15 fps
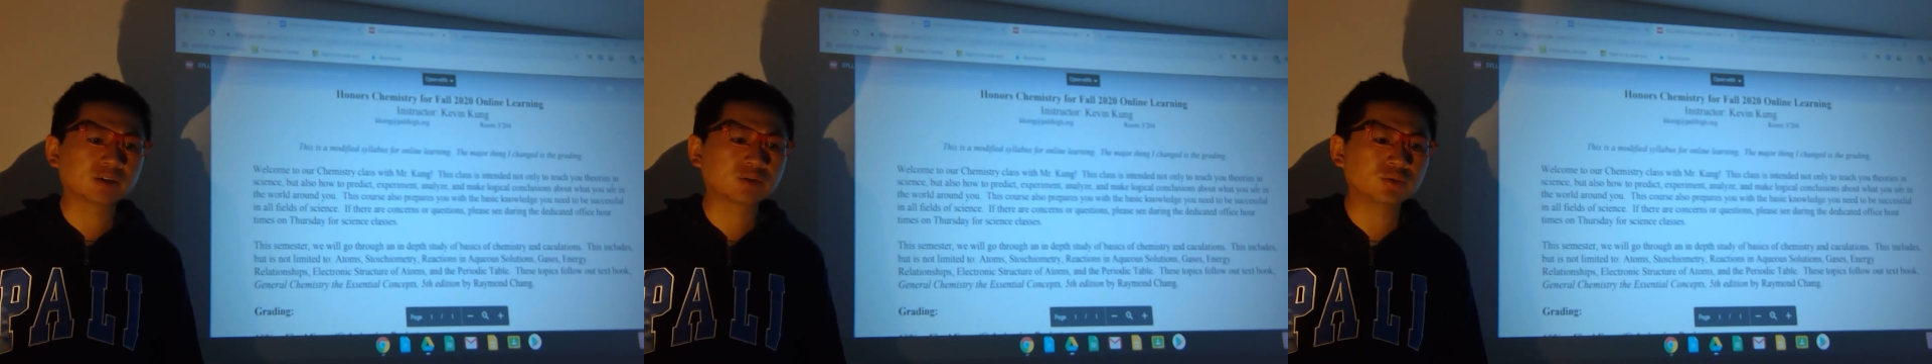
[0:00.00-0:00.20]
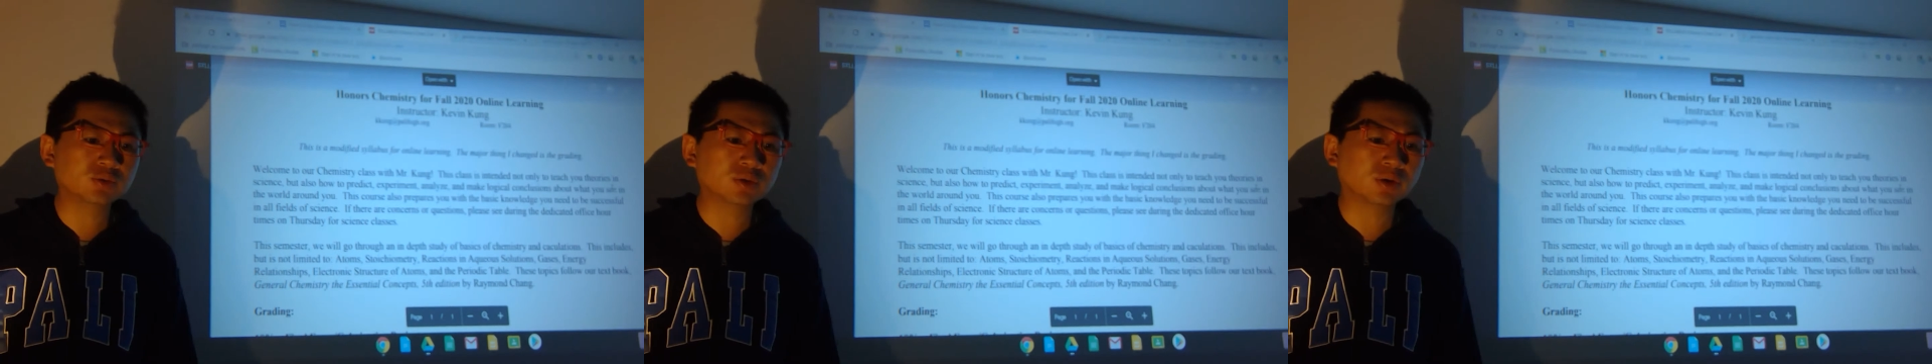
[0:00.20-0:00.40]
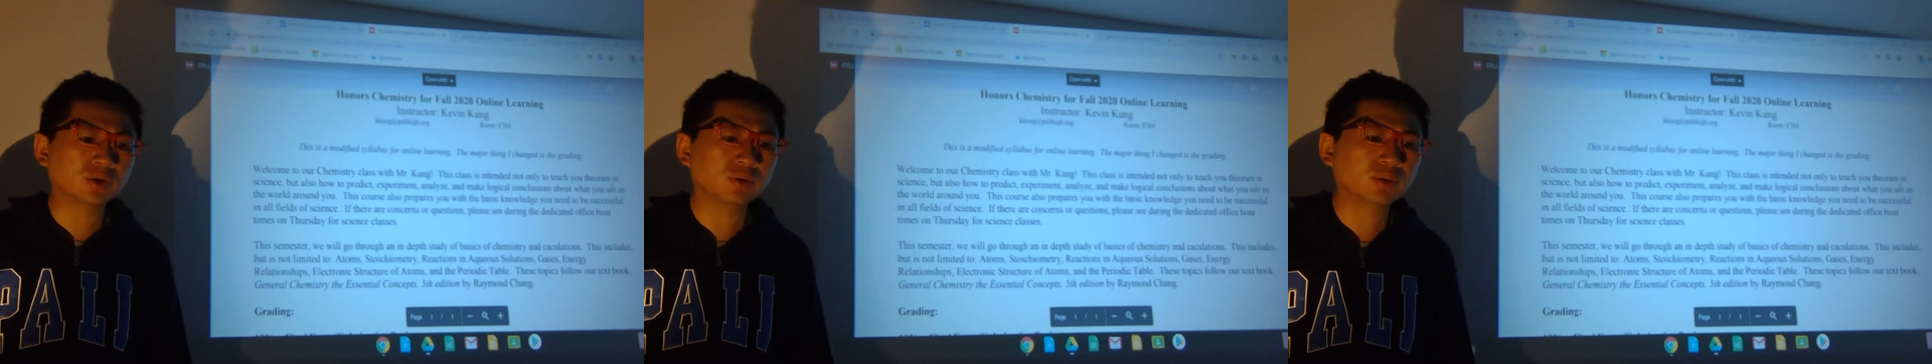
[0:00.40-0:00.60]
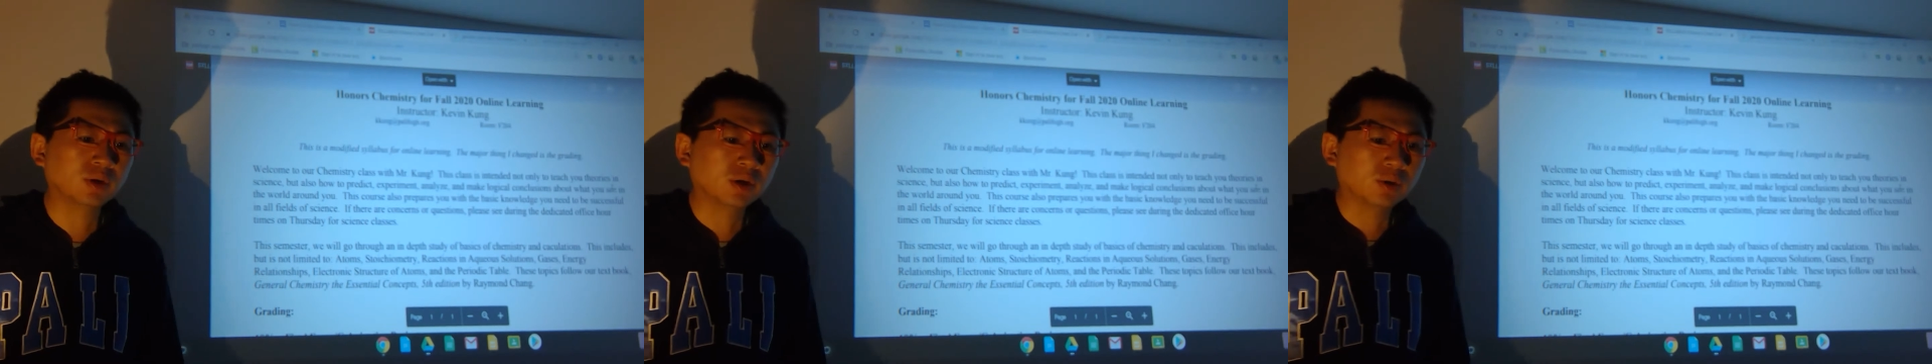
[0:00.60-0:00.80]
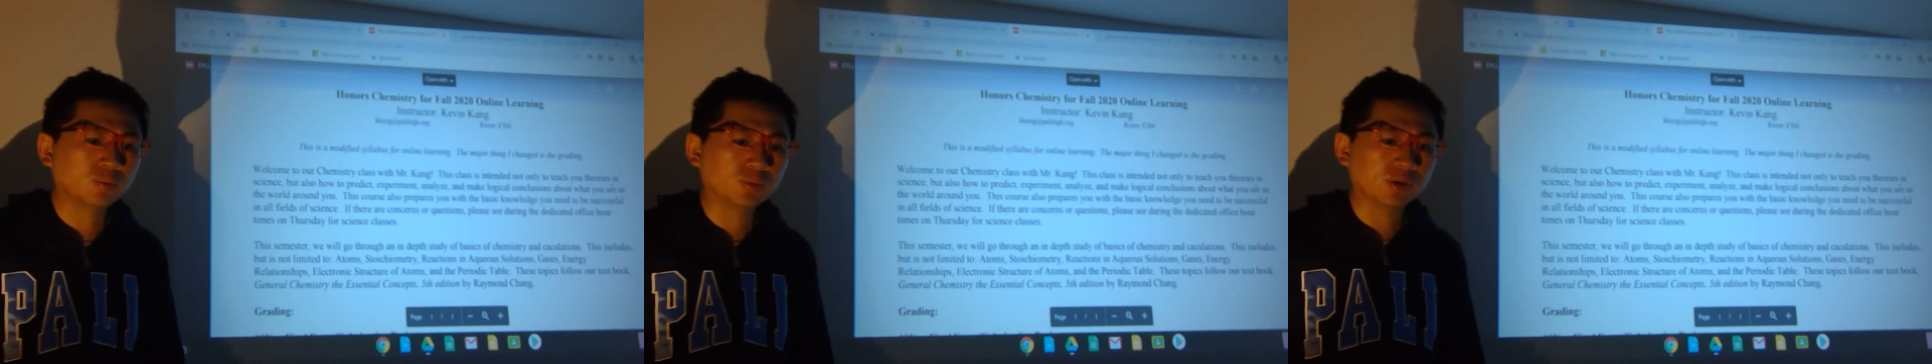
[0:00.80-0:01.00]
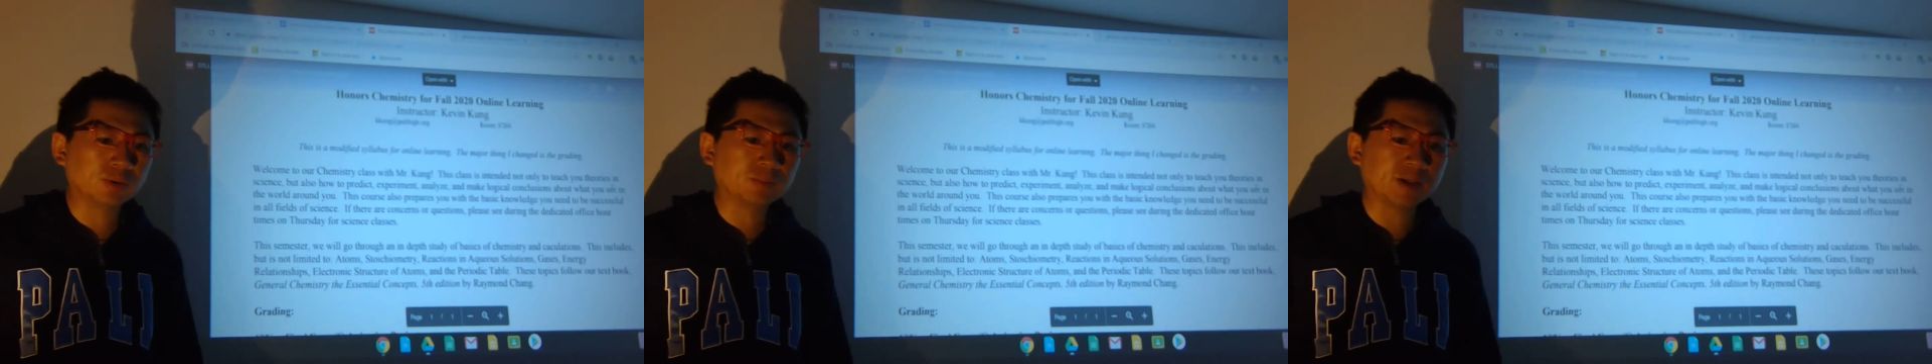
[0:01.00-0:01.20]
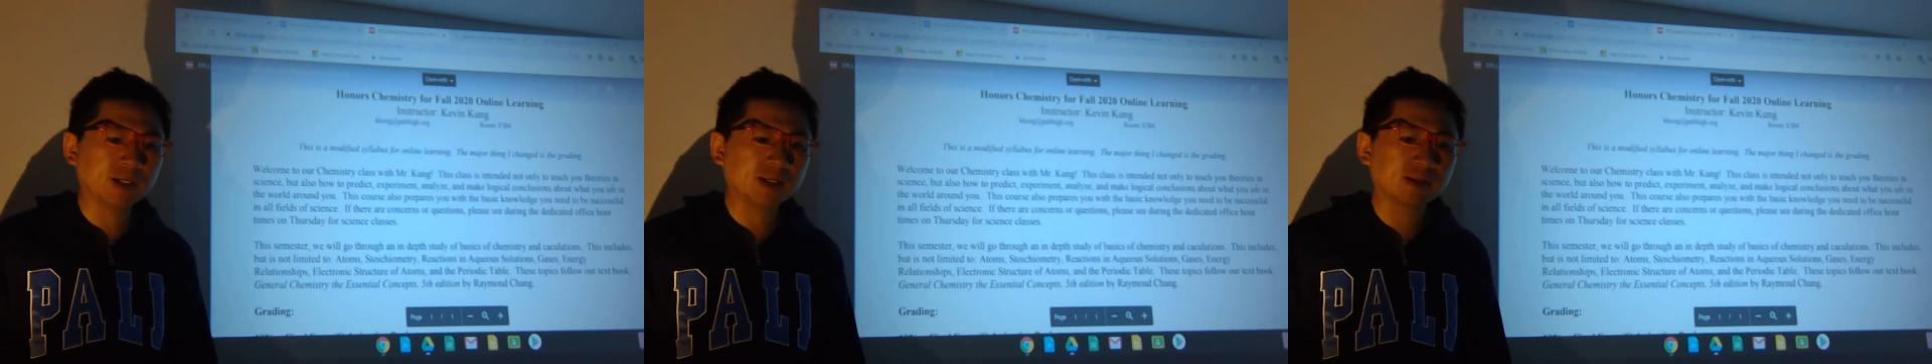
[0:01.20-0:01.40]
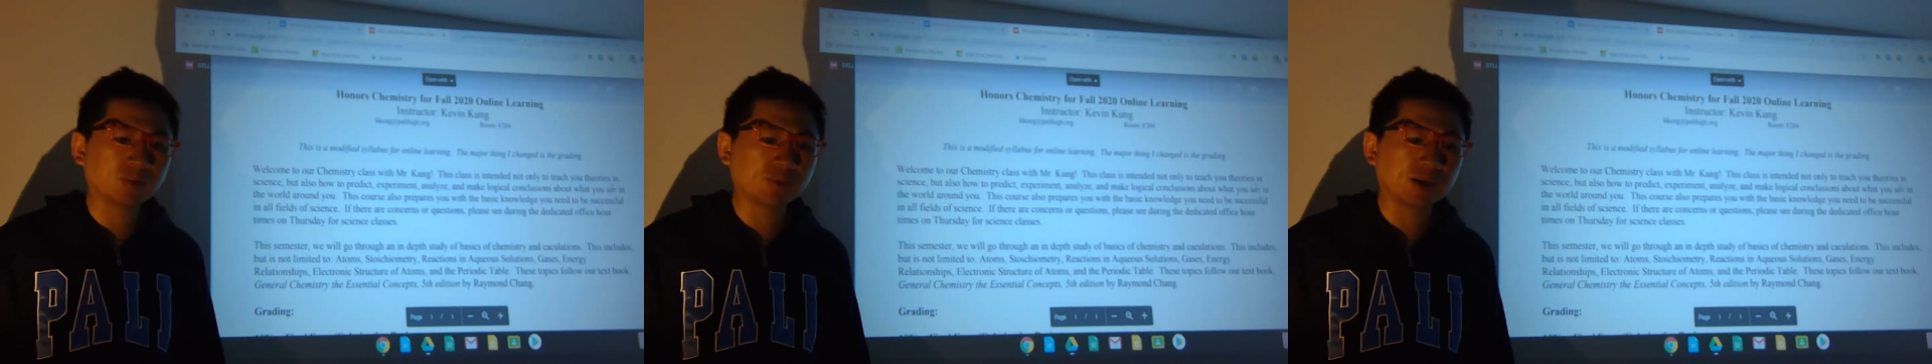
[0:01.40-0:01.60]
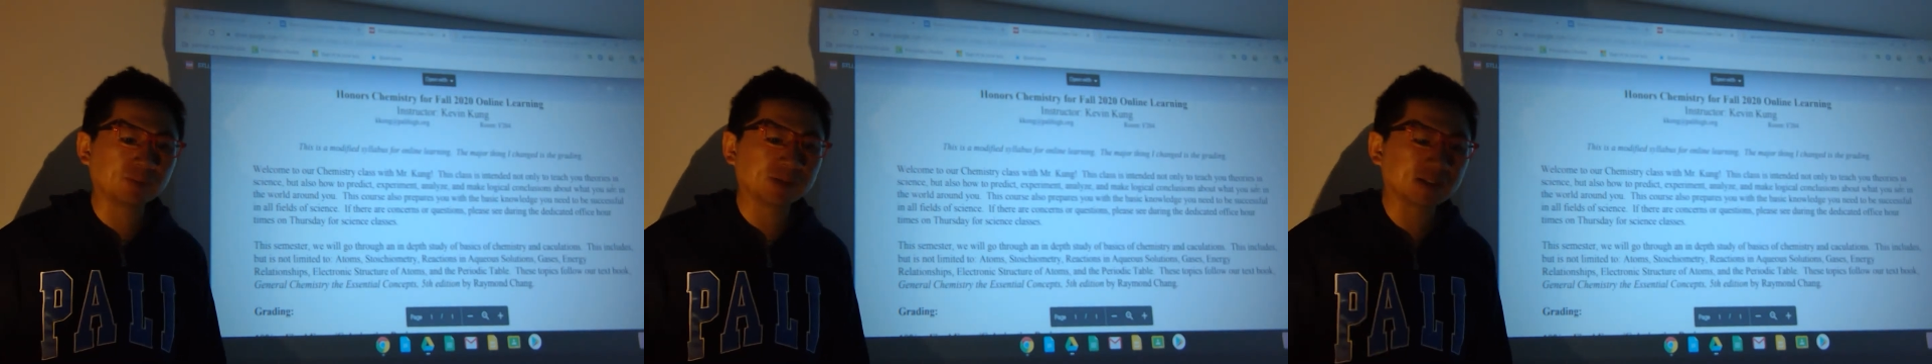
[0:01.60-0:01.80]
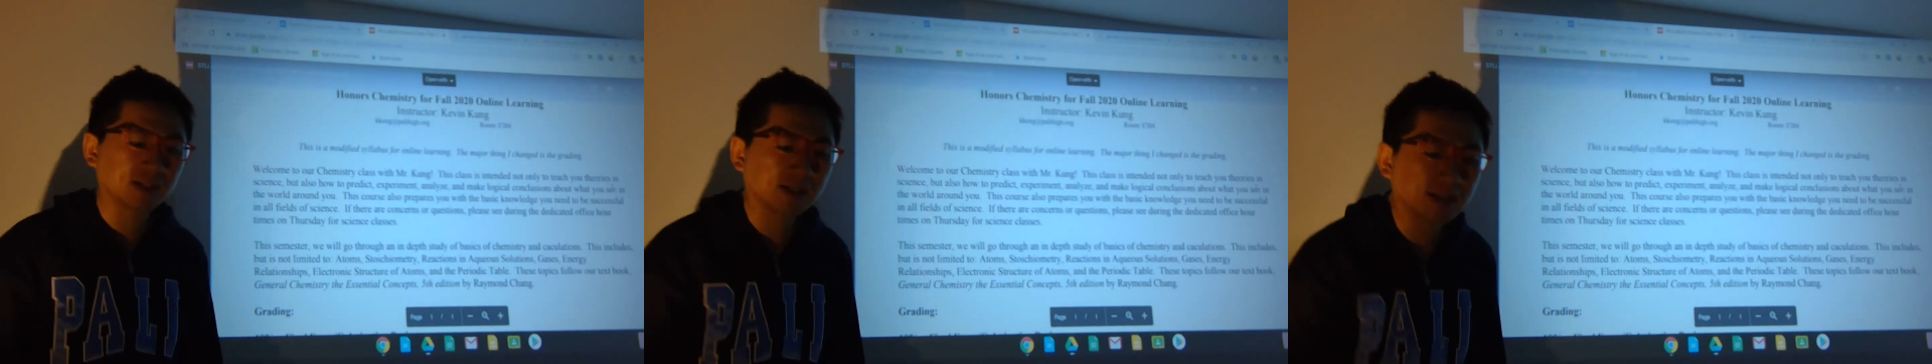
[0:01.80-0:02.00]
Google will be the
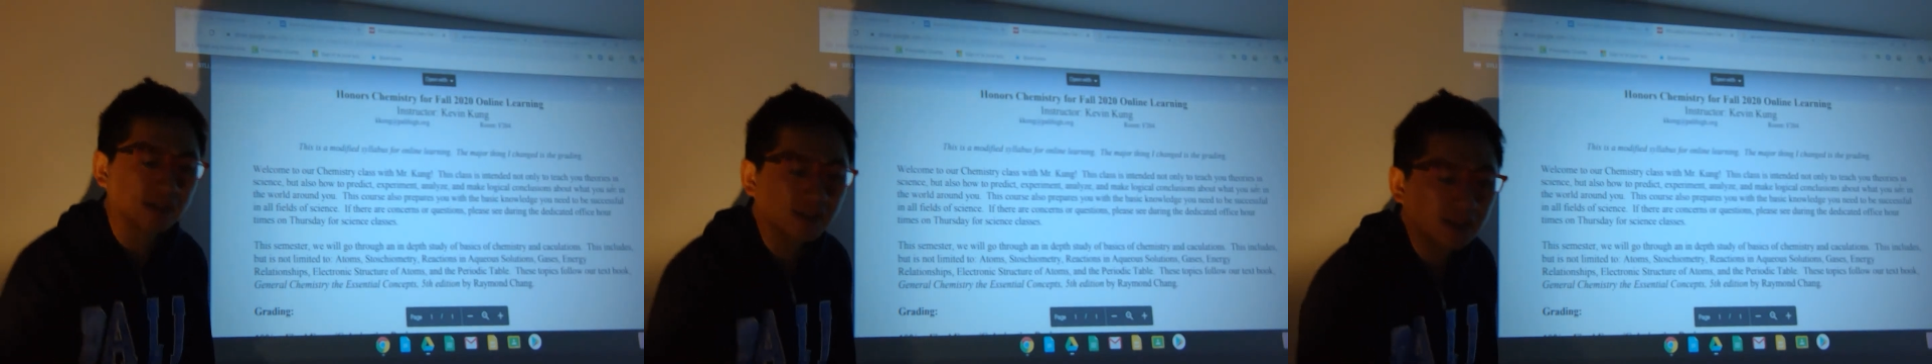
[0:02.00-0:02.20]
website.